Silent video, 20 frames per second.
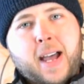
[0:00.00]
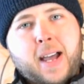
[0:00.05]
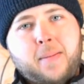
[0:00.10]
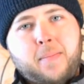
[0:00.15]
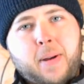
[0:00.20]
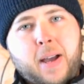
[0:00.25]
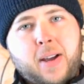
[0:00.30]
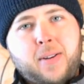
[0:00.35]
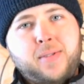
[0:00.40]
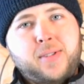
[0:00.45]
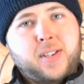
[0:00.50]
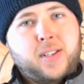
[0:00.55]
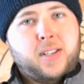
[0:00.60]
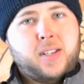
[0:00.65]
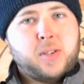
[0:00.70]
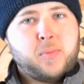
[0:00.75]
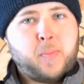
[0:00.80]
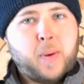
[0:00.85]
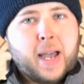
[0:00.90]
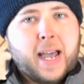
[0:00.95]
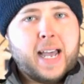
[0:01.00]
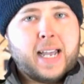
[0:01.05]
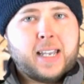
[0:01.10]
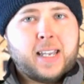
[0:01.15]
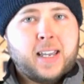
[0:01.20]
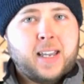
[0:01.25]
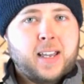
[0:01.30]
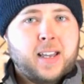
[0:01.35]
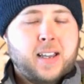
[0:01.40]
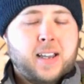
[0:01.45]
pounds in this
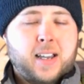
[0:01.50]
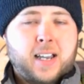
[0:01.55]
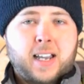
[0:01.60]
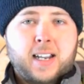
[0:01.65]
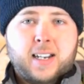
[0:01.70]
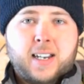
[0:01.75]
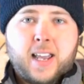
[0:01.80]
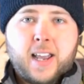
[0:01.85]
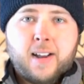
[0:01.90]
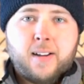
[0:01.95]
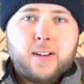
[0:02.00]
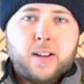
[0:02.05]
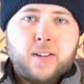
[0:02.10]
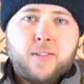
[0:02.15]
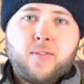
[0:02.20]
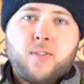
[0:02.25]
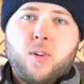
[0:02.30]
pack and carry it